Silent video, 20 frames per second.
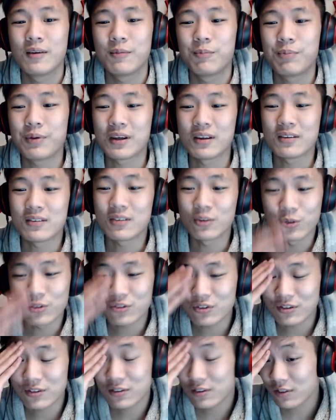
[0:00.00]
Because it was
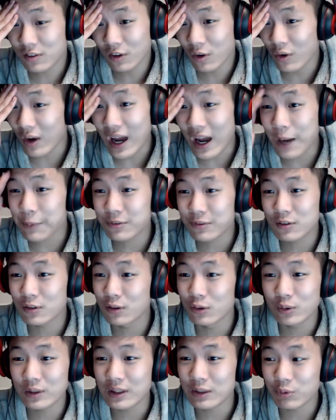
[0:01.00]
just so
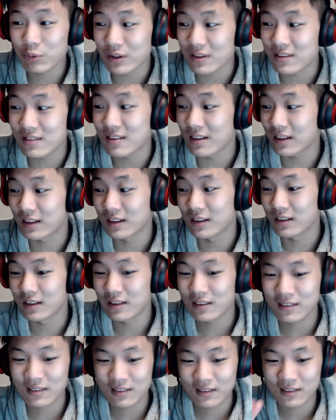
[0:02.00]
absolutely
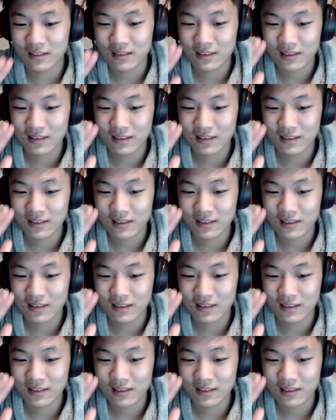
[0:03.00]
ridiculous.